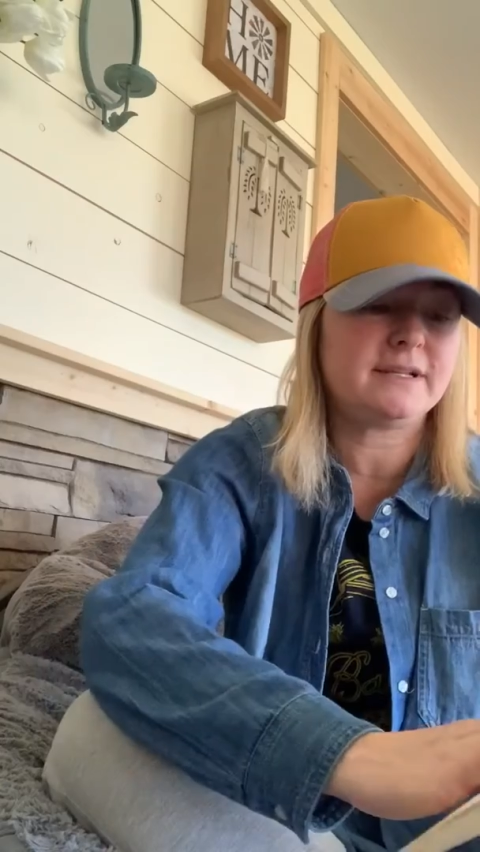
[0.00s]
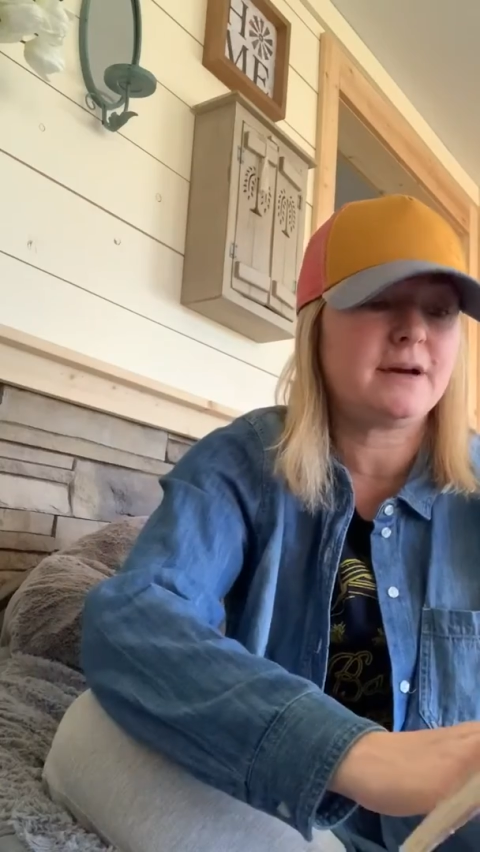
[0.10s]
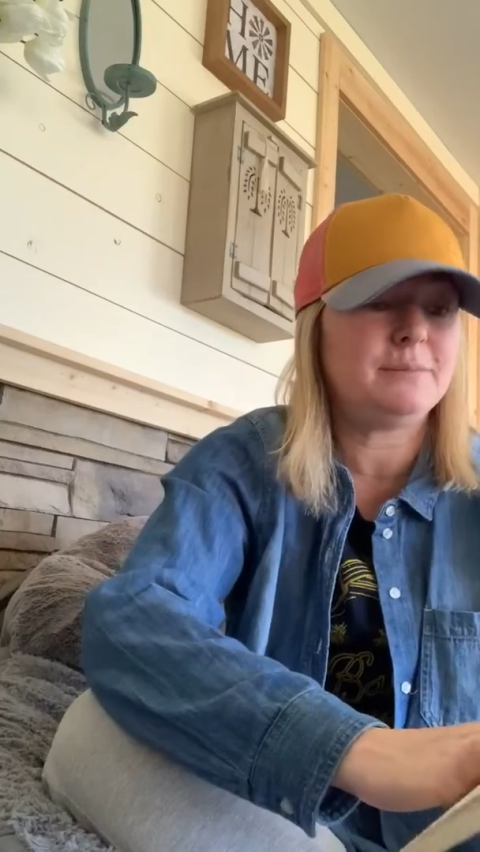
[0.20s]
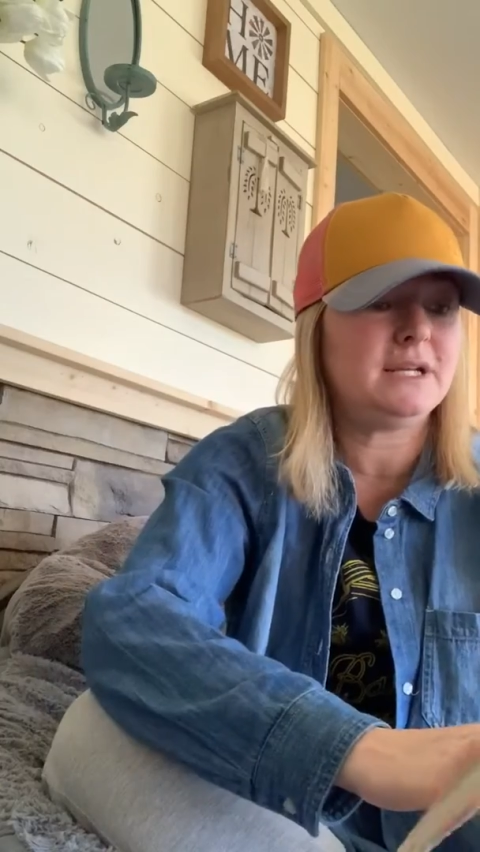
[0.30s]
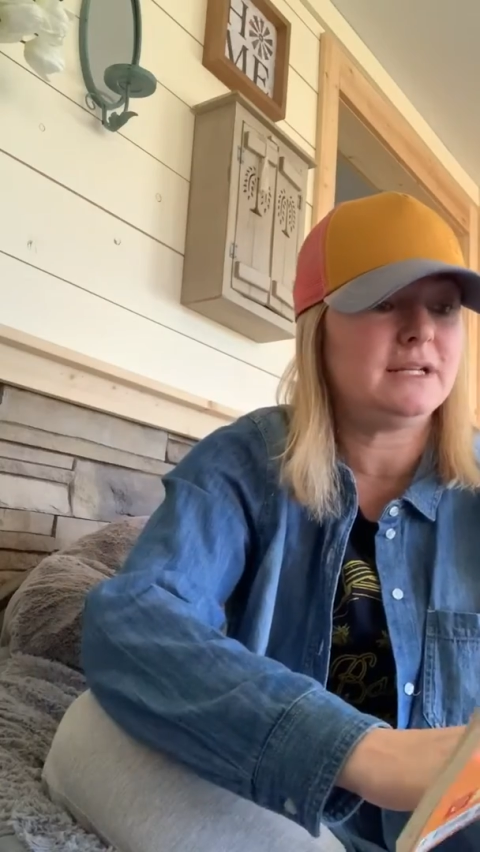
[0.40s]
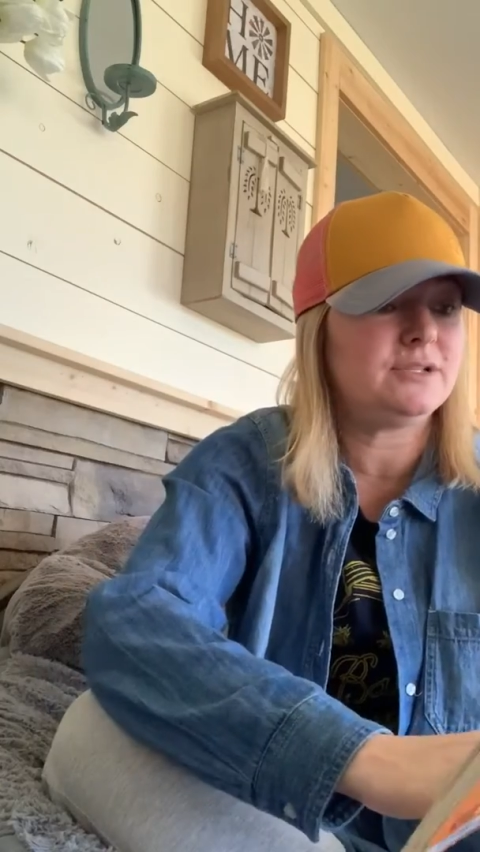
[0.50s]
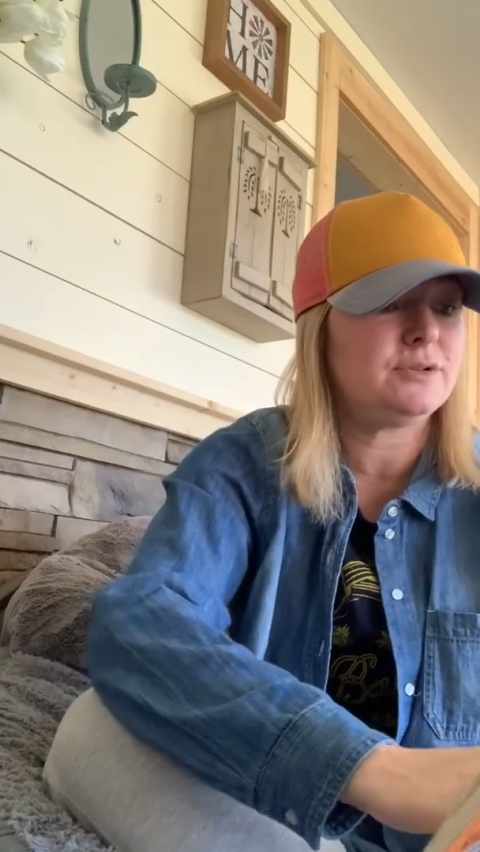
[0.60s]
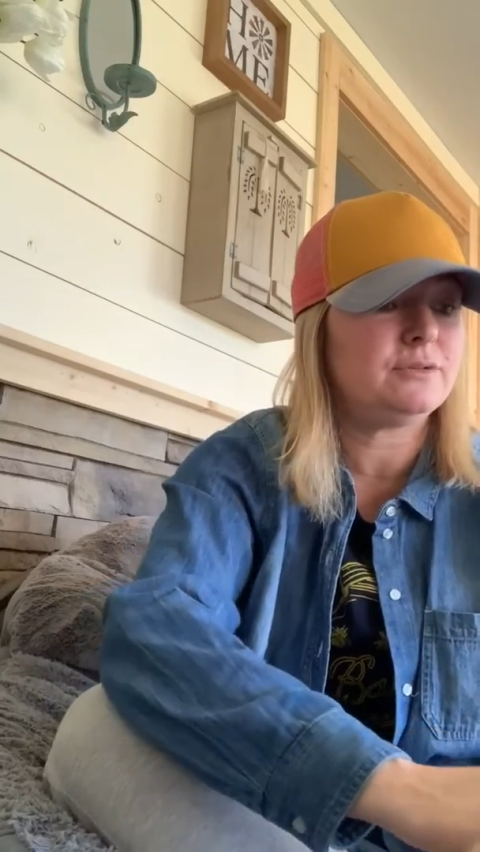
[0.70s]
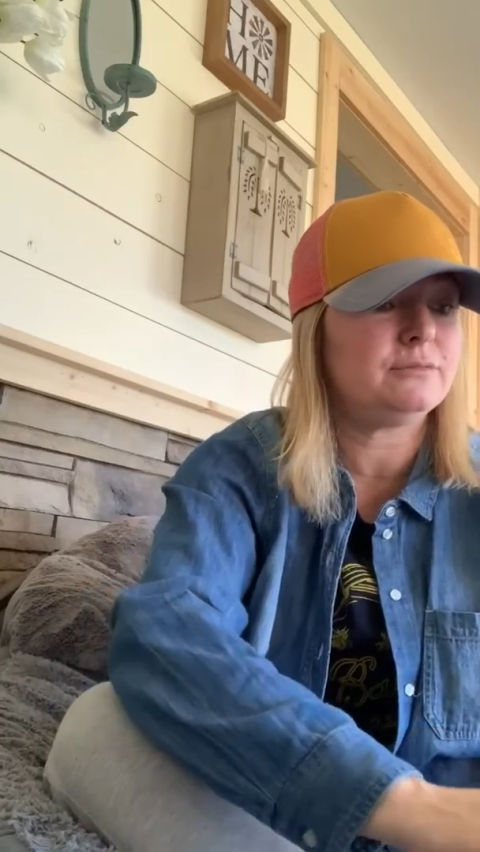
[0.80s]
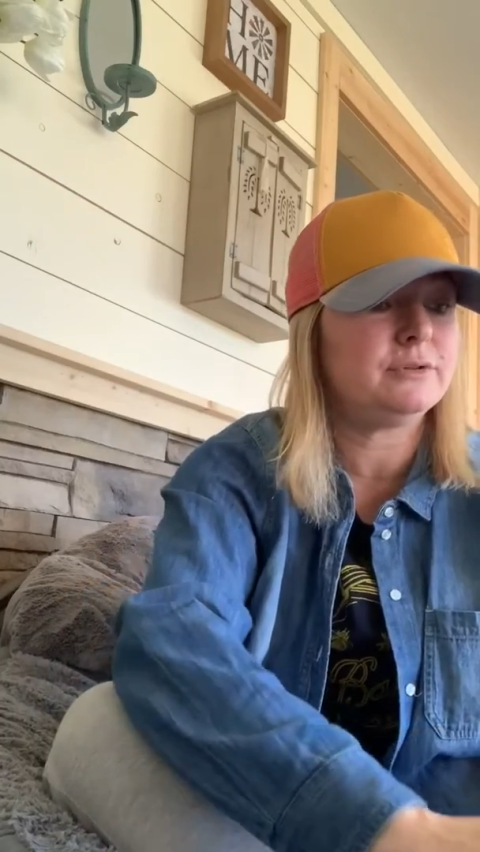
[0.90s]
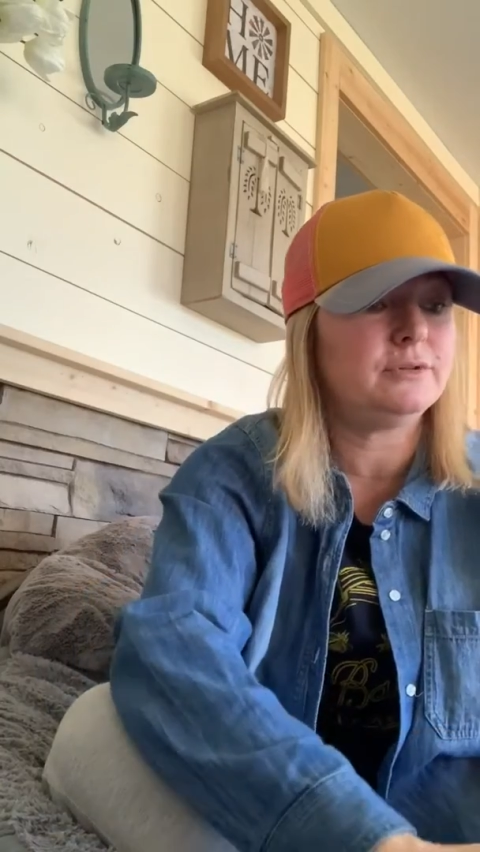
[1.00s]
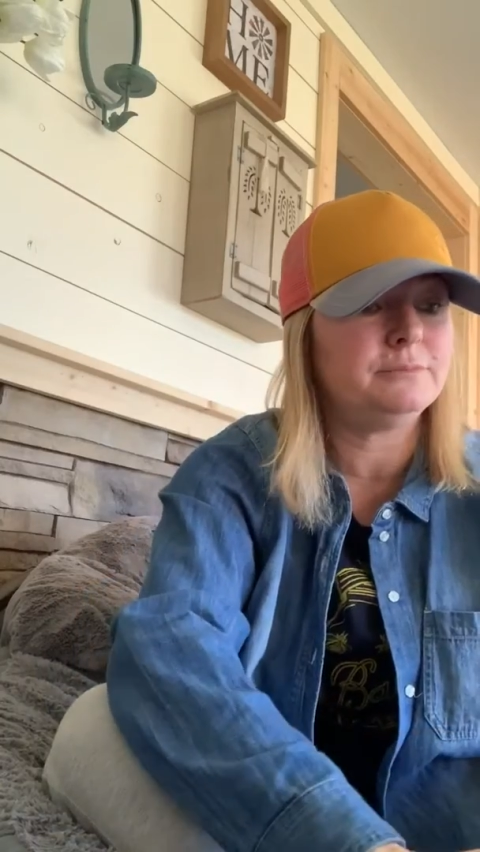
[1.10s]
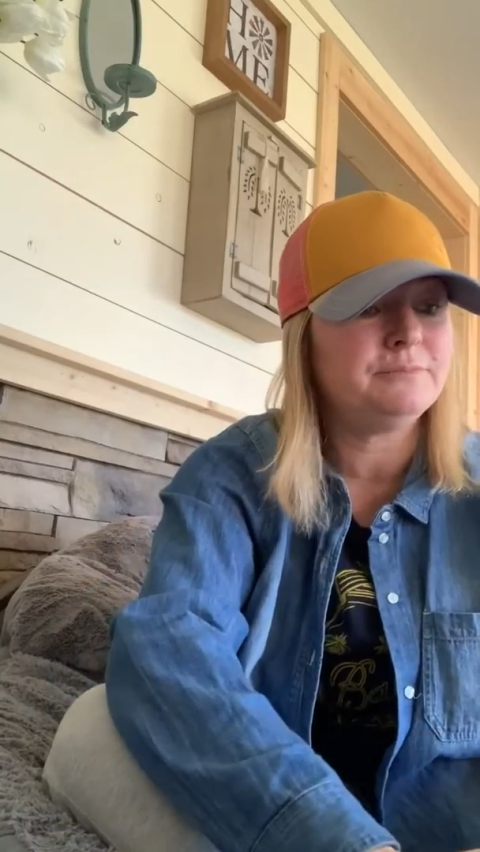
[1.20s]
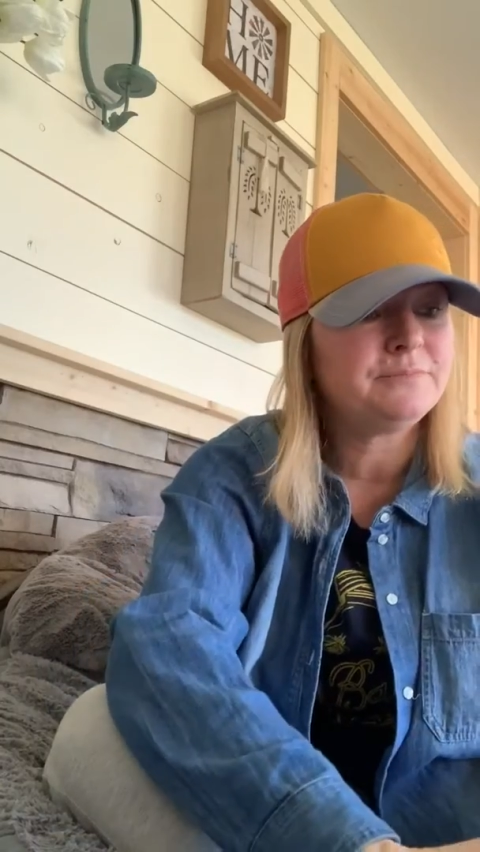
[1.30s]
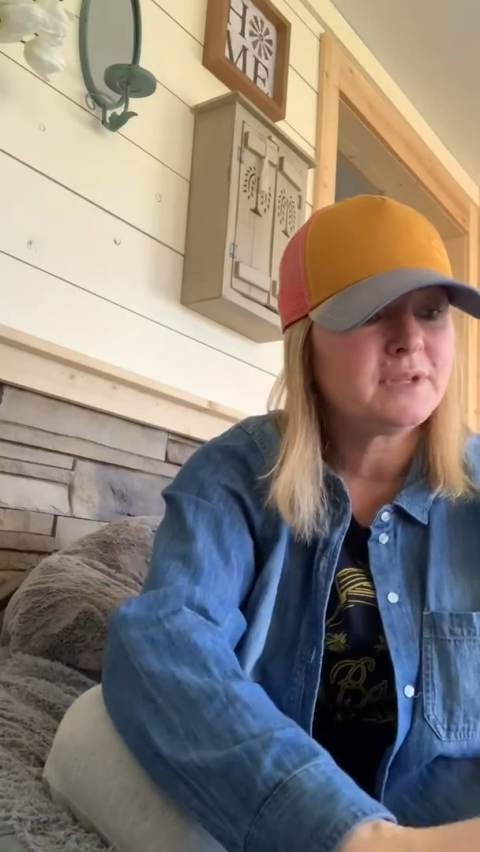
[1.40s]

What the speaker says: coming into the room.